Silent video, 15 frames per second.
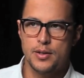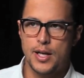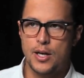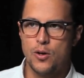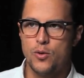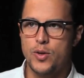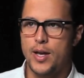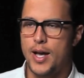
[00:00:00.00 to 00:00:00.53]
That
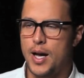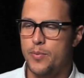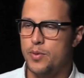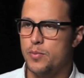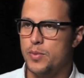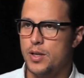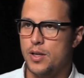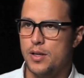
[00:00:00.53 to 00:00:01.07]
only
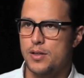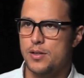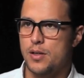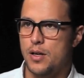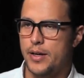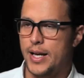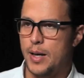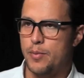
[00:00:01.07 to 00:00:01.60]
happened because
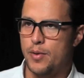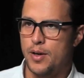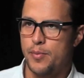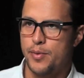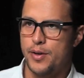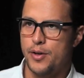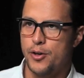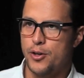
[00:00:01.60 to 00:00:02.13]
our camera
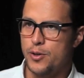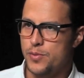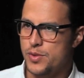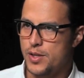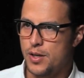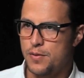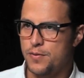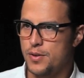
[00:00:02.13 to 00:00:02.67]
operator hurt
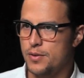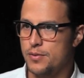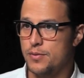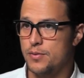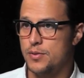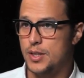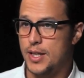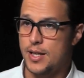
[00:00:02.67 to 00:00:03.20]
himself, and
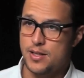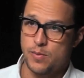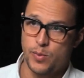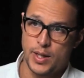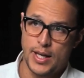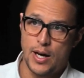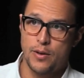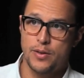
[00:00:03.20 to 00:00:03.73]
to get
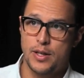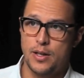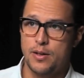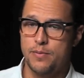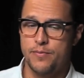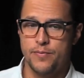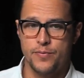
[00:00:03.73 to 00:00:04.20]
somebody out there